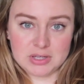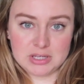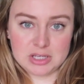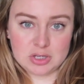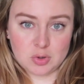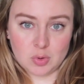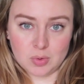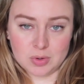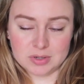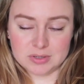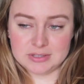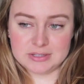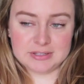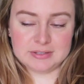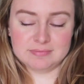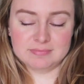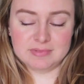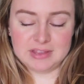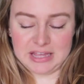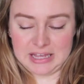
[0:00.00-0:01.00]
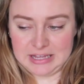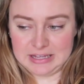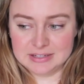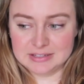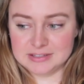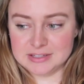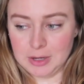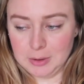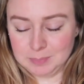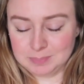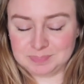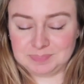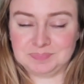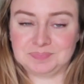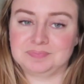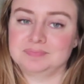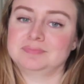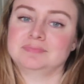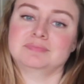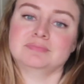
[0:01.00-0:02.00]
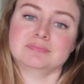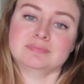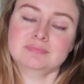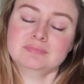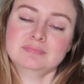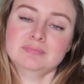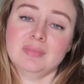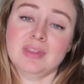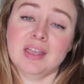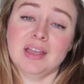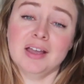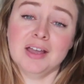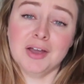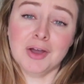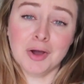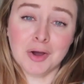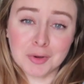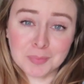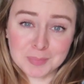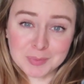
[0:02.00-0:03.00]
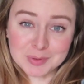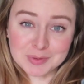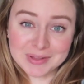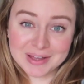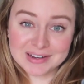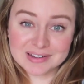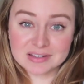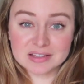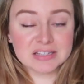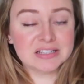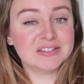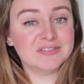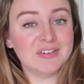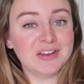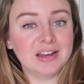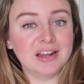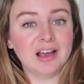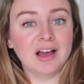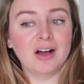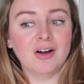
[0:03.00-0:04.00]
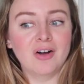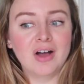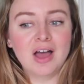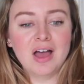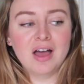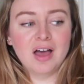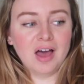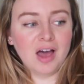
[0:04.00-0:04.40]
e-course thing. So I hope you liked this video.